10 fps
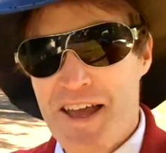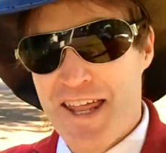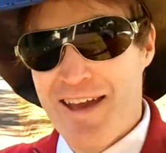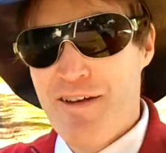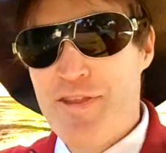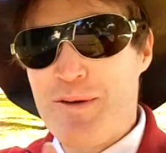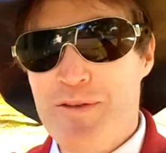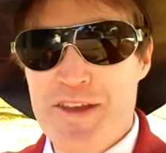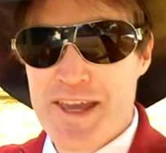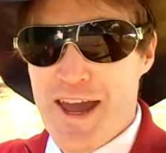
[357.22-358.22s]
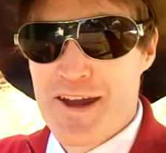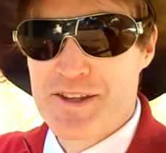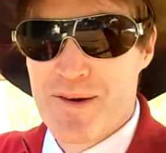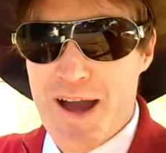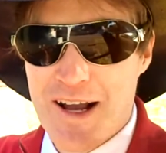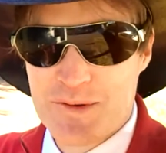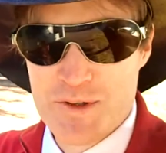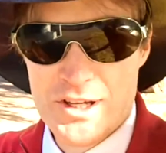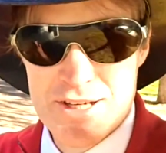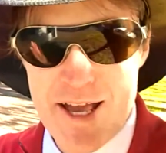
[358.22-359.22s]
Another thing with your character arcs,
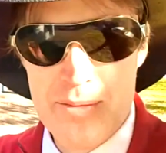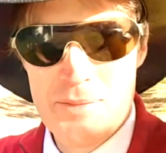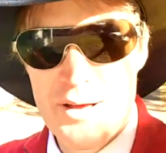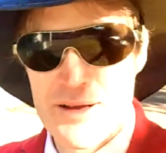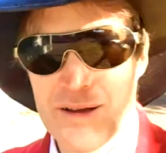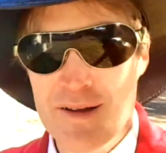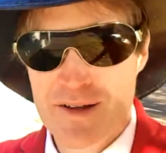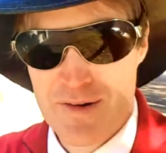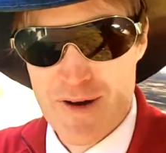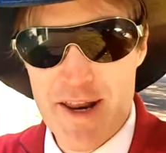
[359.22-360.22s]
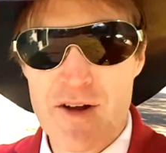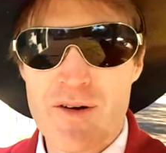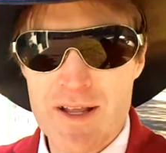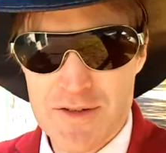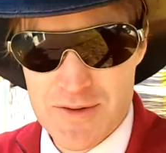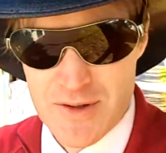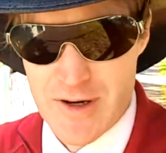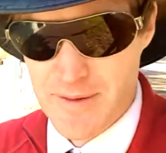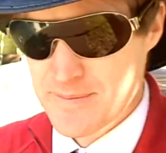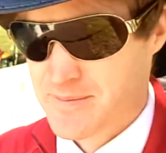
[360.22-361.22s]
which can help create a great
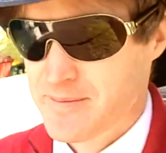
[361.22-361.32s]
story,